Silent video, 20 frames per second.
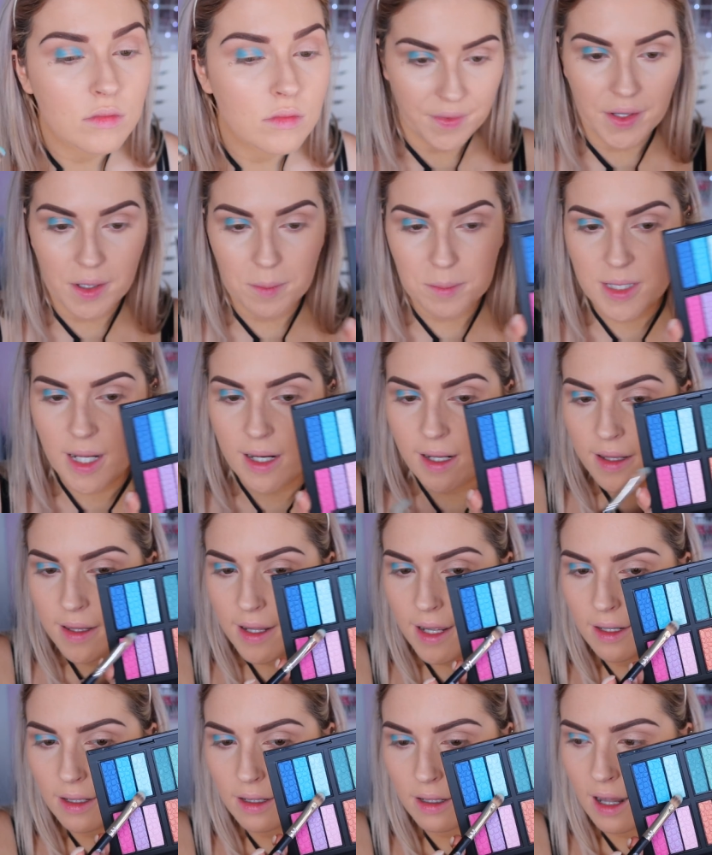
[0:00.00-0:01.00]
And then I'm taking
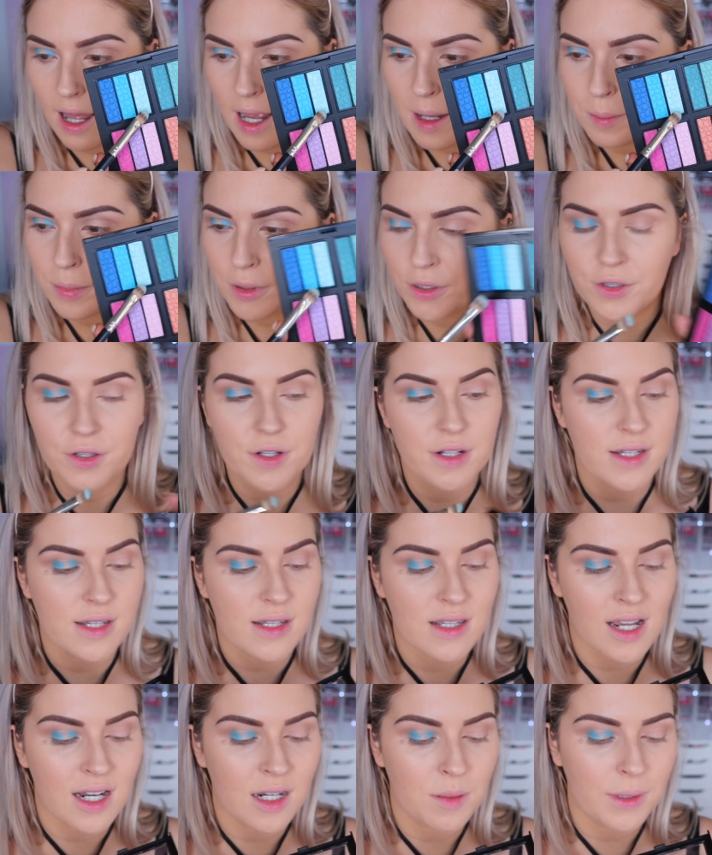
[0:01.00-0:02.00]
that light blue. This
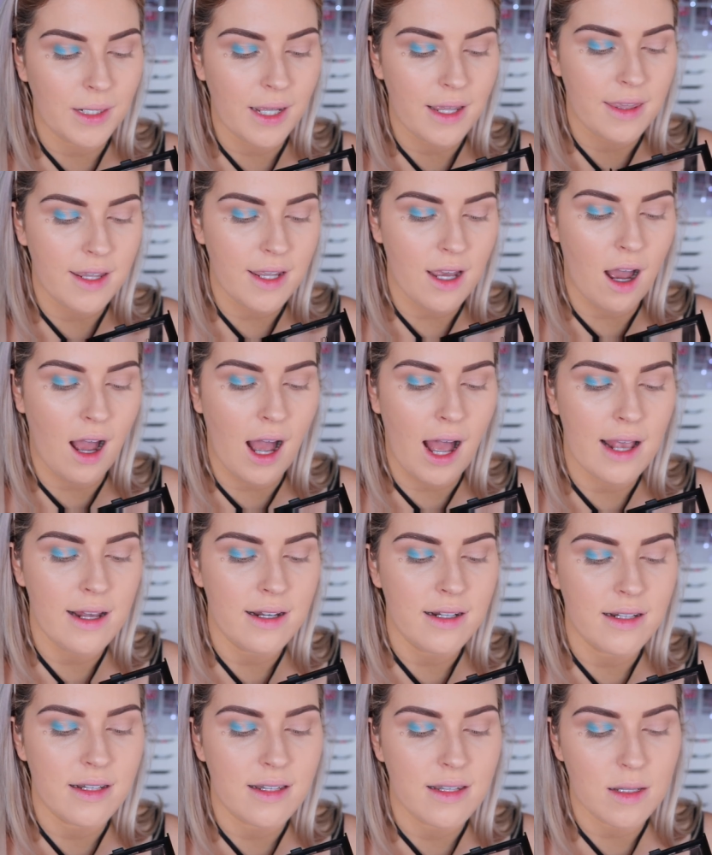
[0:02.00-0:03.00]
is going to be like the
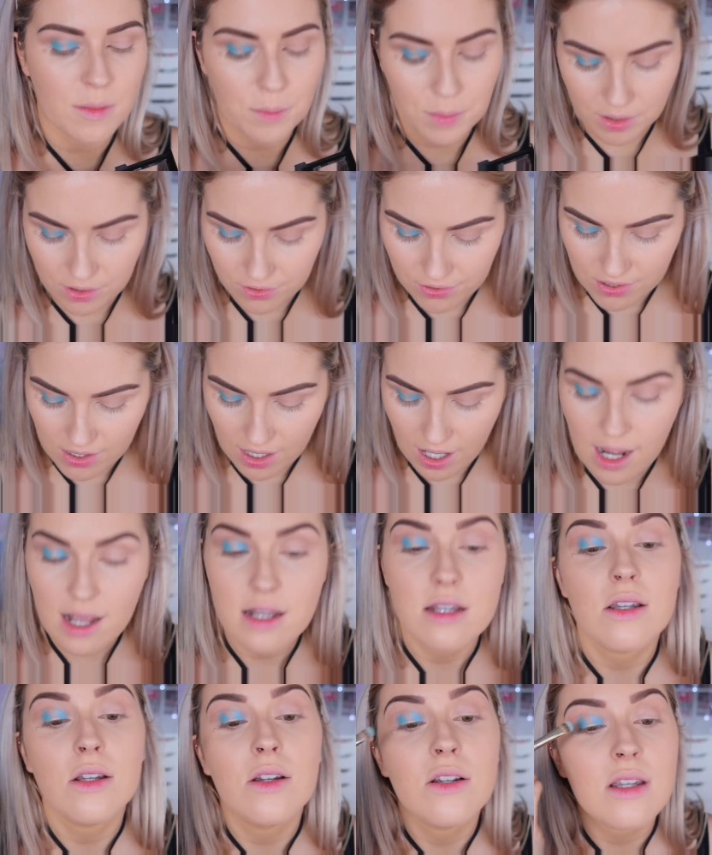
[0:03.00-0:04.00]
ice because the
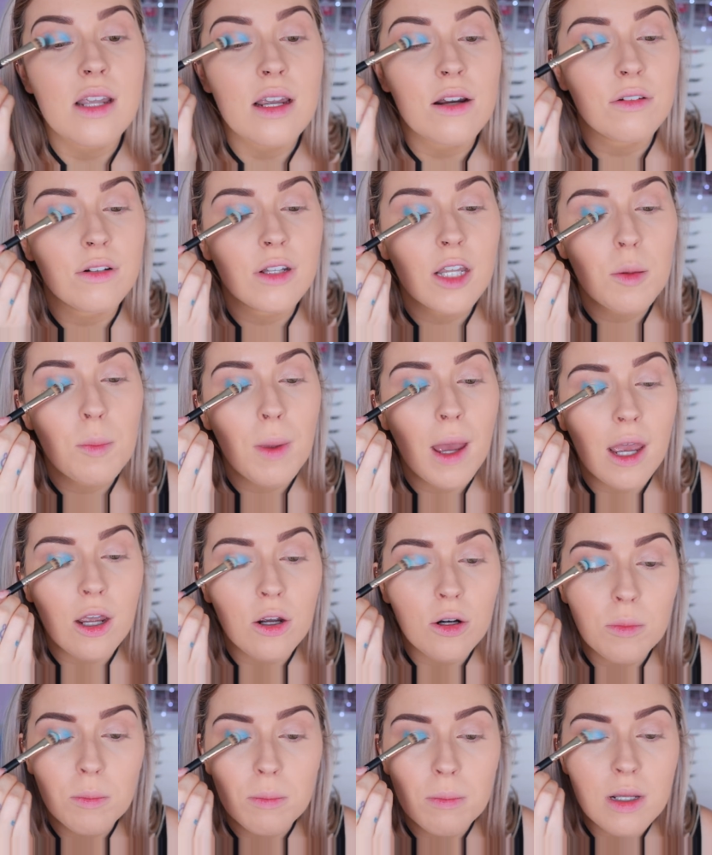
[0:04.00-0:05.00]
ice looks like a really
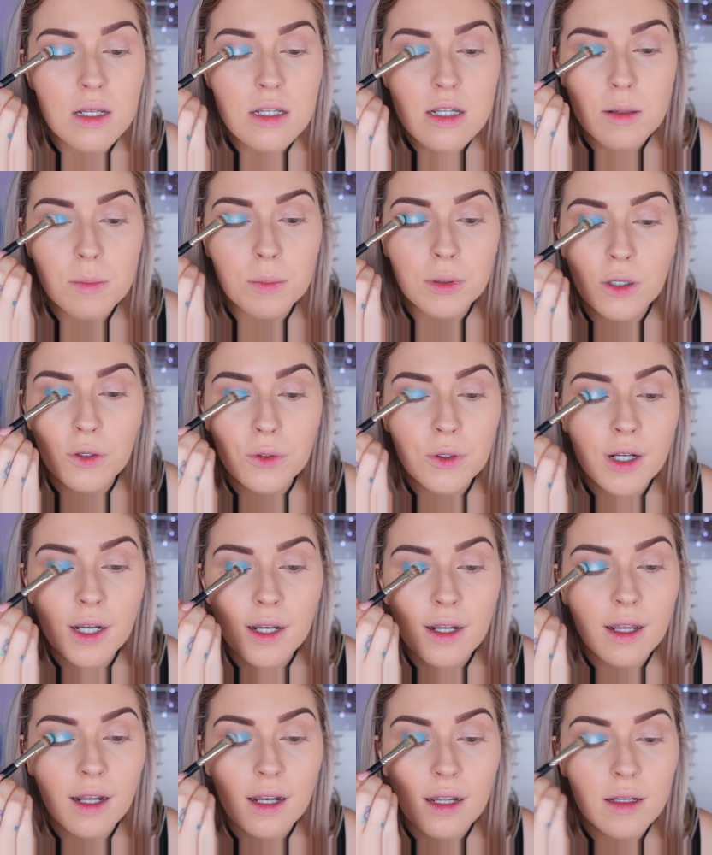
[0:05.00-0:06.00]
pale minty blue
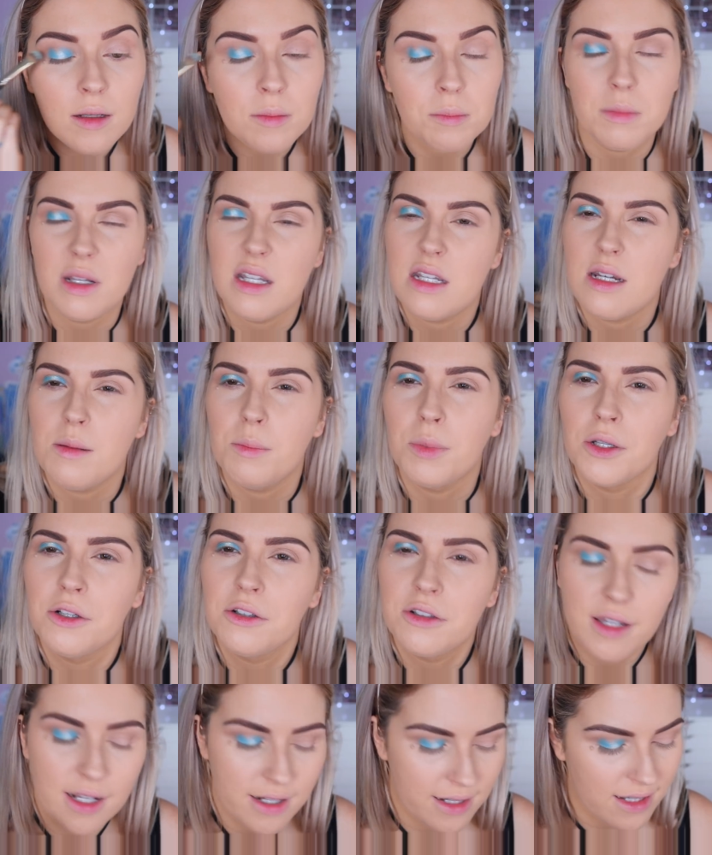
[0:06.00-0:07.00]
kind of color. Minty
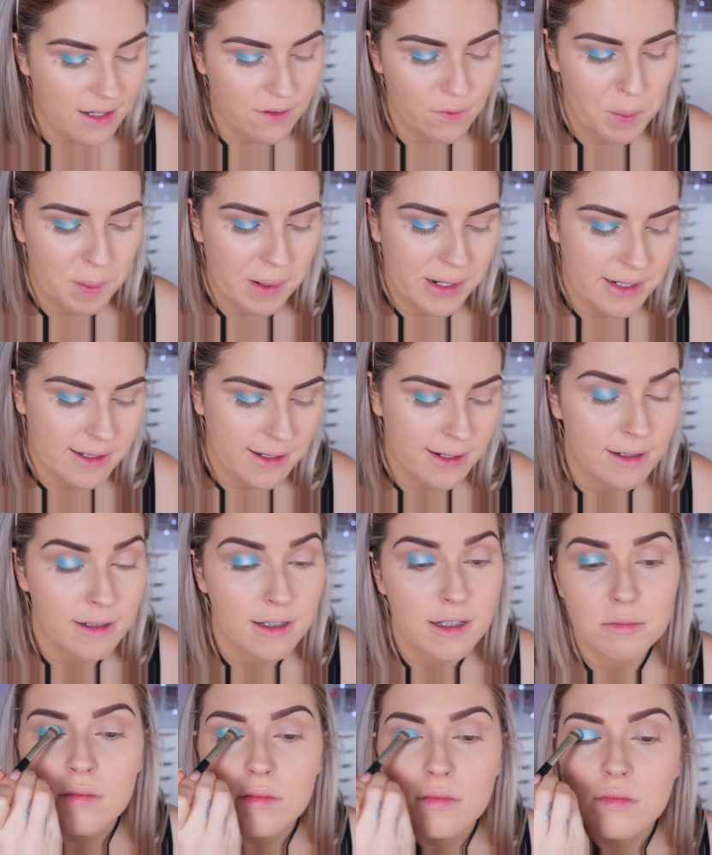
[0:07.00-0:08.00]
blue. That doesn't even make
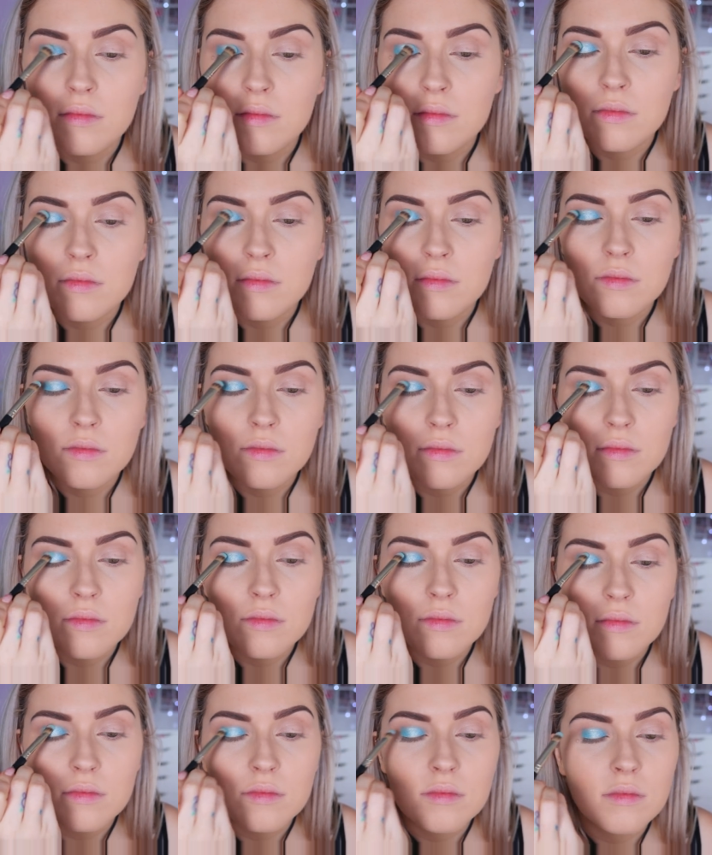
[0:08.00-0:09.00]
sense.
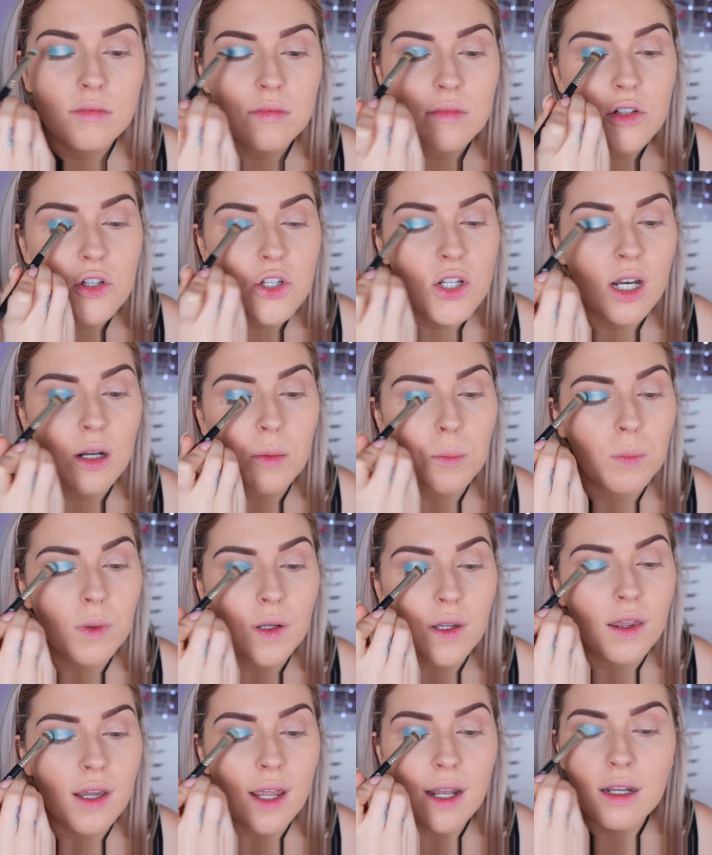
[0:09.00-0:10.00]
Just kind of
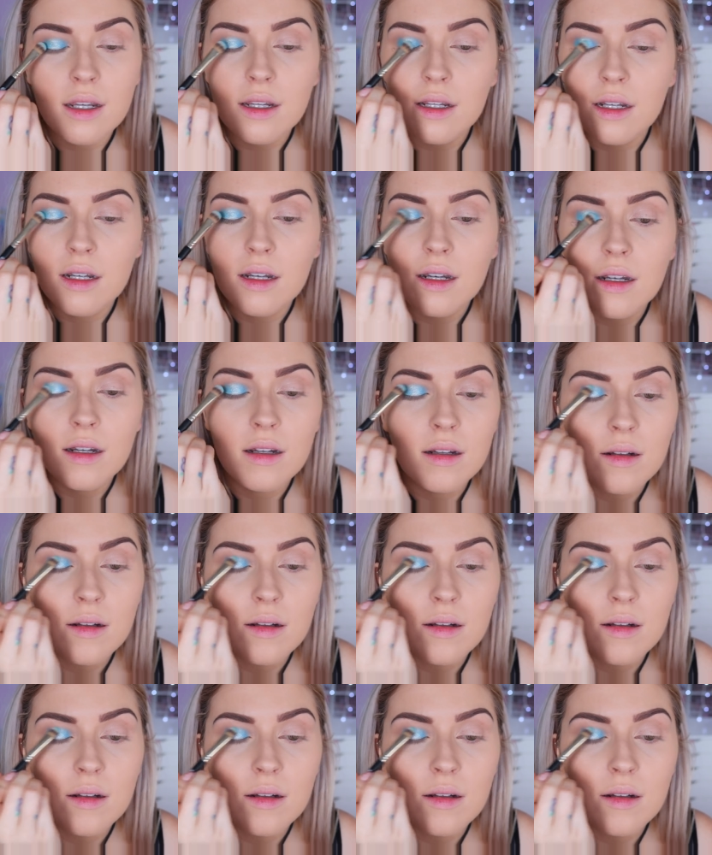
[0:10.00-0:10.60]
blend that in.